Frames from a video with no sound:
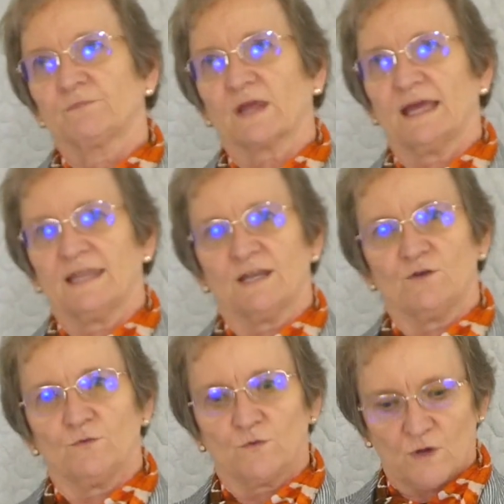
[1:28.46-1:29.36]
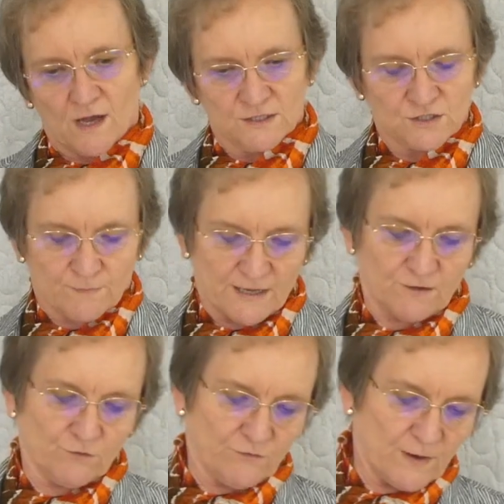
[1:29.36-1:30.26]
and then you iron to the back
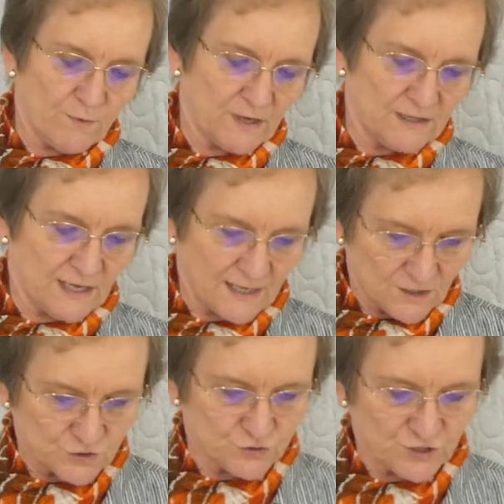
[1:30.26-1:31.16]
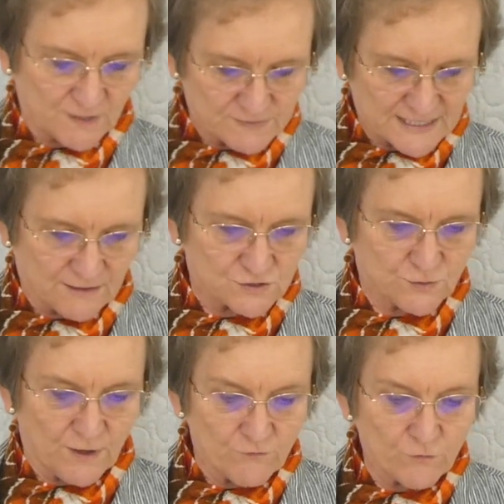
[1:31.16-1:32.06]
of your fabric and then cut your shapes out. So
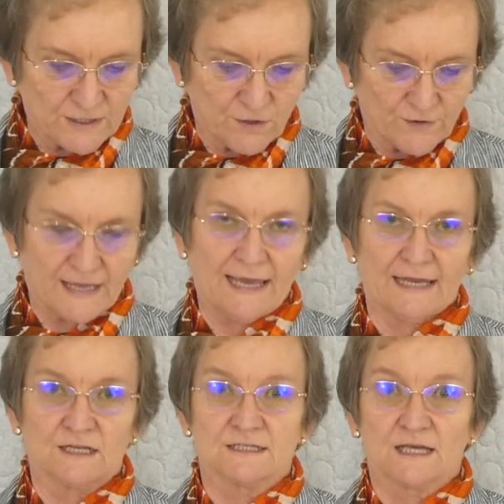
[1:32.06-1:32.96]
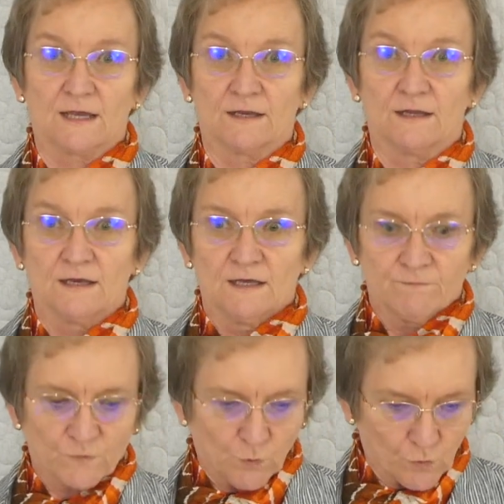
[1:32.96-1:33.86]
I've already gone ahead and done
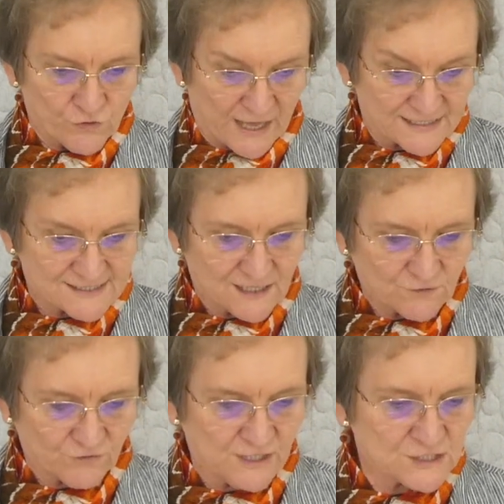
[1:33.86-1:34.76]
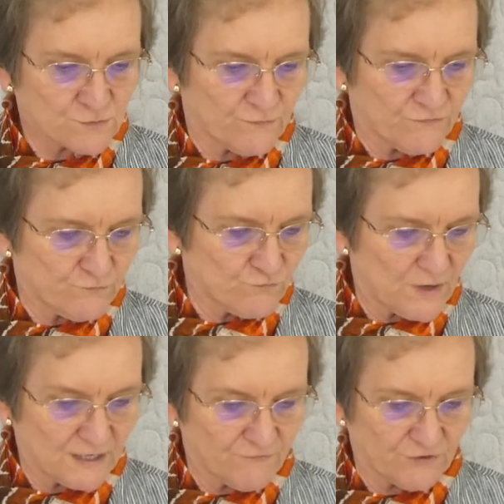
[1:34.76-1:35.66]
all that side of things
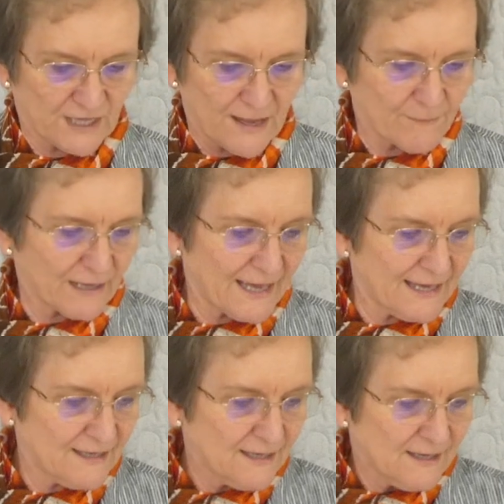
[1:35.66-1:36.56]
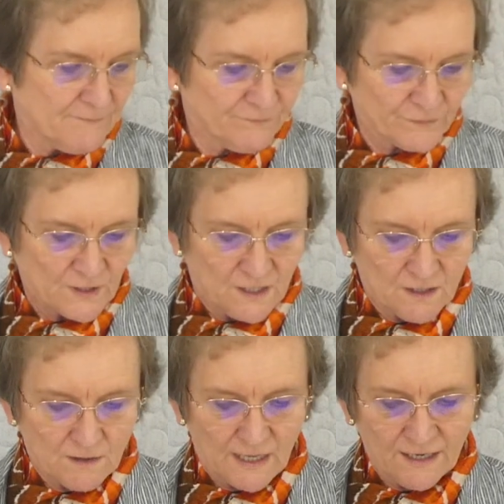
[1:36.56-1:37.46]
ready for the applique
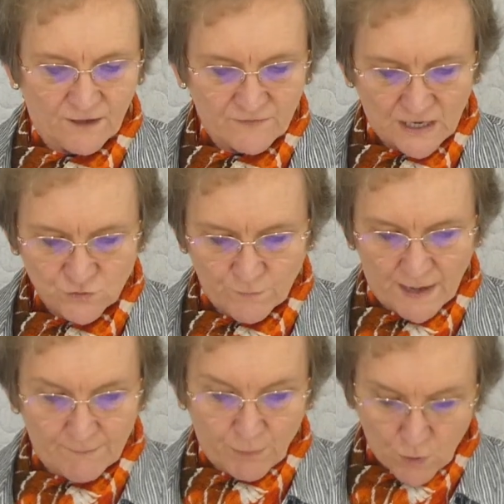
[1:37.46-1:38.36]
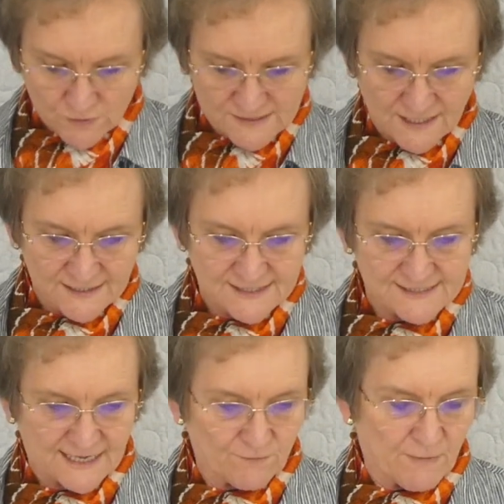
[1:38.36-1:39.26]
and I've cut all my block sizes
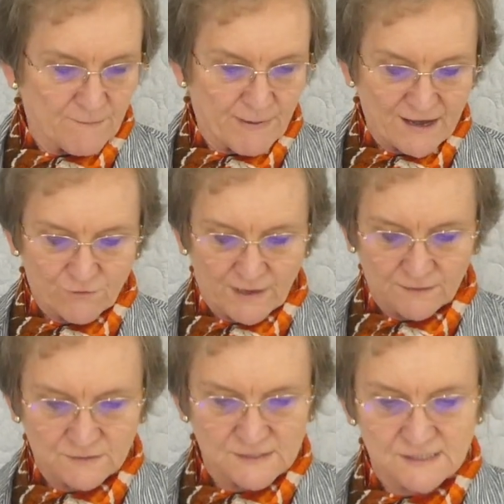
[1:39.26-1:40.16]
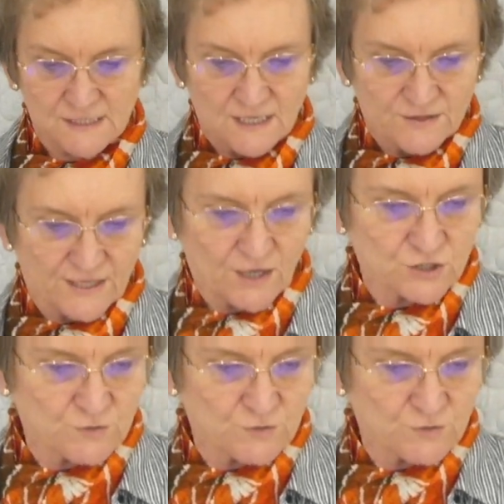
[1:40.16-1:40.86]
out, my backgrounds they're going